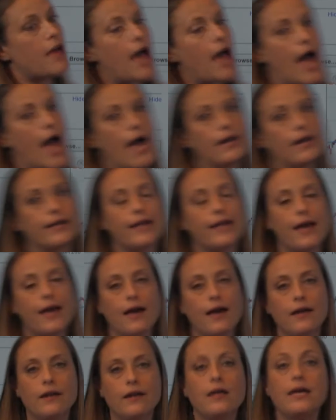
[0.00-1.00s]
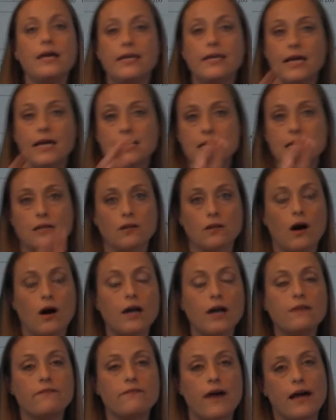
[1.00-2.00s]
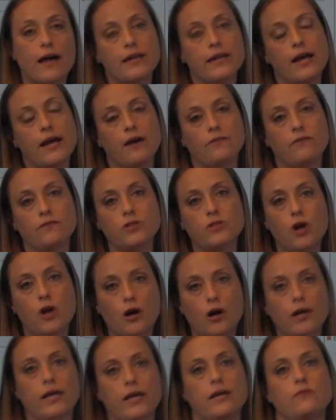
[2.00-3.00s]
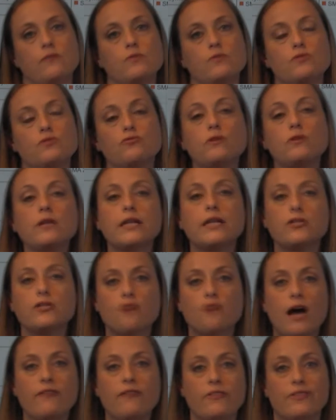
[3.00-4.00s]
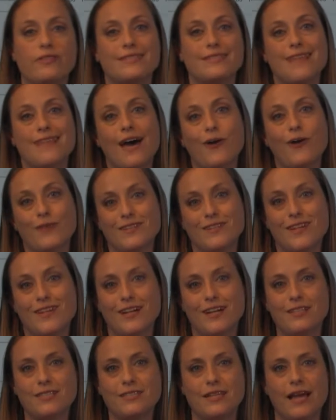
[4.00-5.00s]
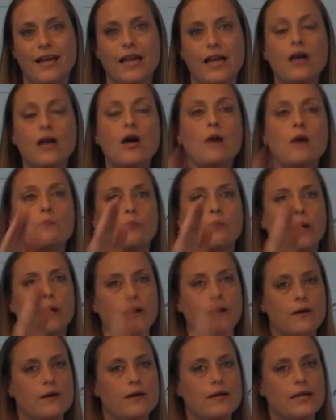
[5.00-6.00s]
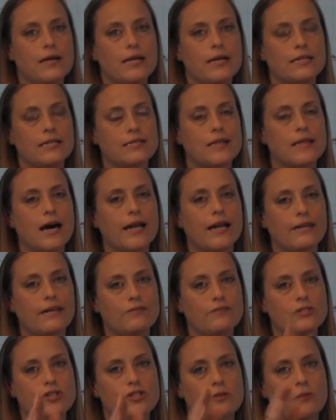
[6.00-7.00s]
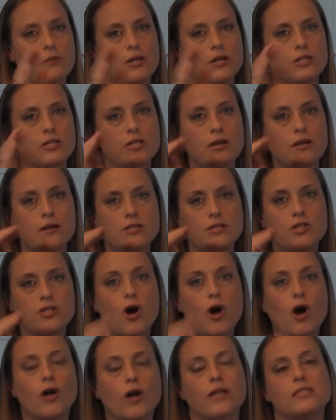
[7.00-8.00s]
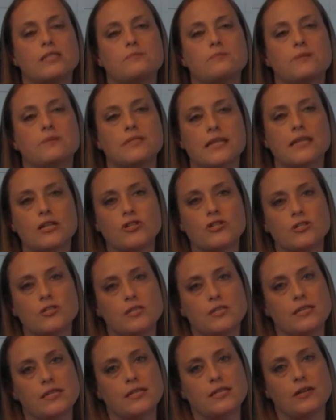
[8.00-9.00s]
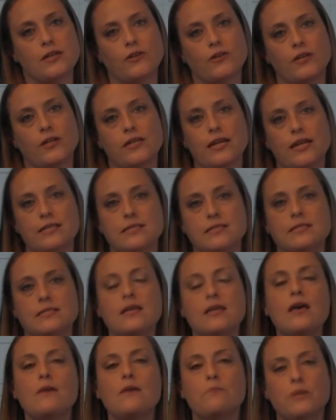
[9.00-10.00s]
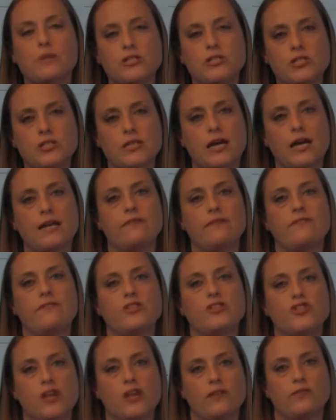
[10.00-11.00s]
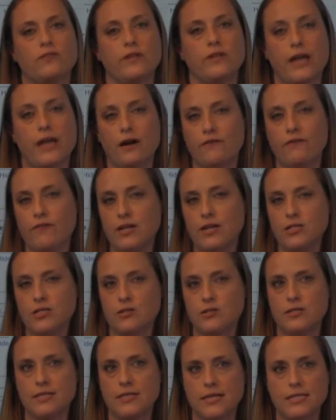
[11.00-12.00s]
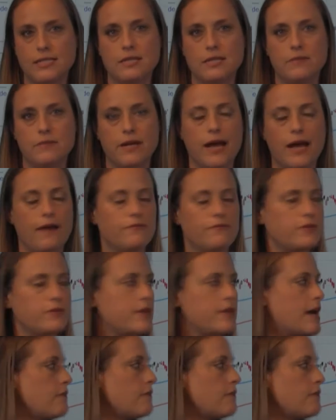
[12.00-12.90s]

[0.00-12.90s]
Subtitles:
and again, yes, a lot of that now, Target was really driving the Dow index today, but it's not even so much Target's percentages in these other indexes, but just kind of the general now investor sentiment after that